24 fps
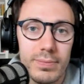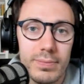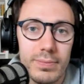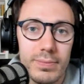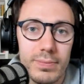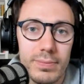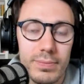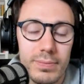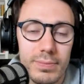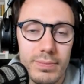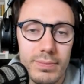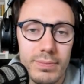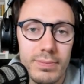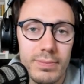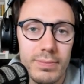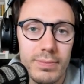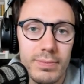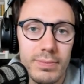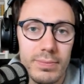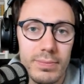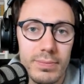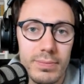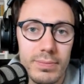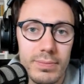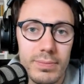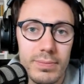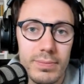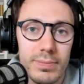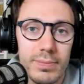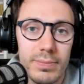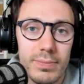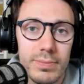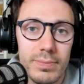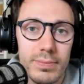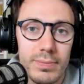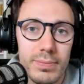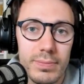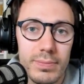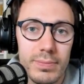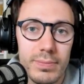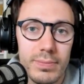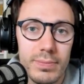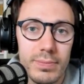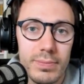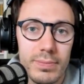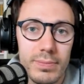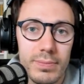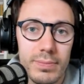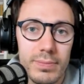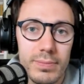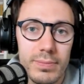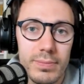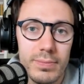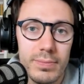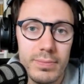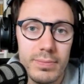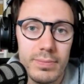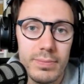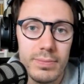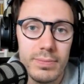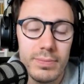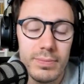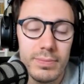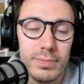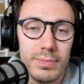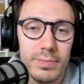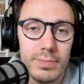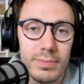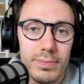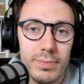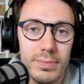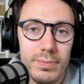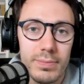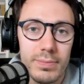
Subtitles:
(silent)